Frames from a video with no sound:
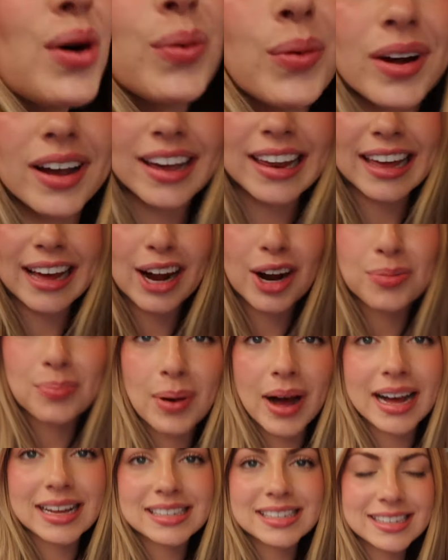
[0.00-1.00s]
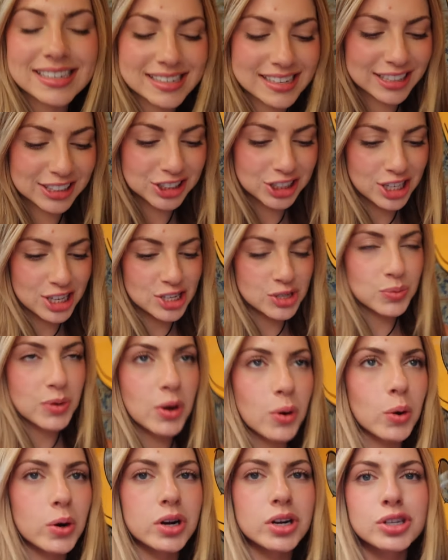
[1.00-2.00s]
We're getting our pasta dishes. We
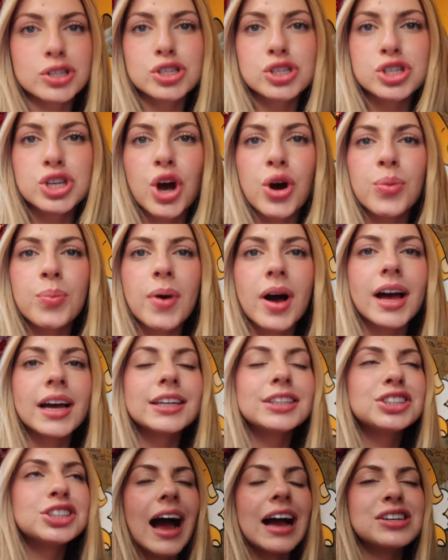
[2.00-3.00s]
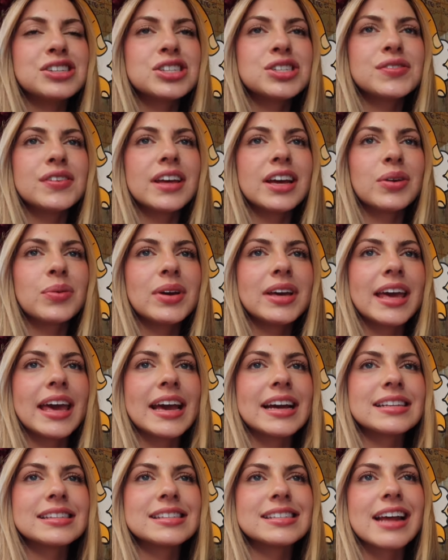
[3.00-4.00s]
ordered so much. I just feel like we
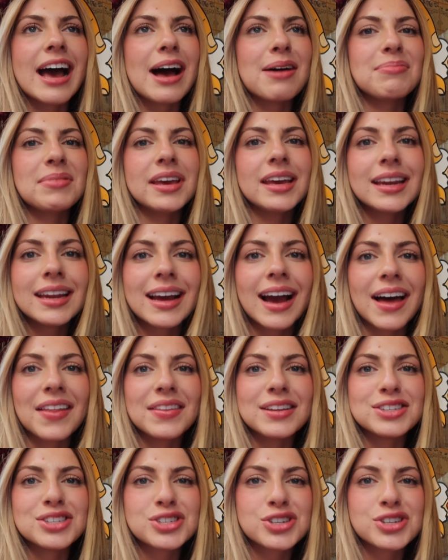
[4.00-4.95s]
can't stop eating on this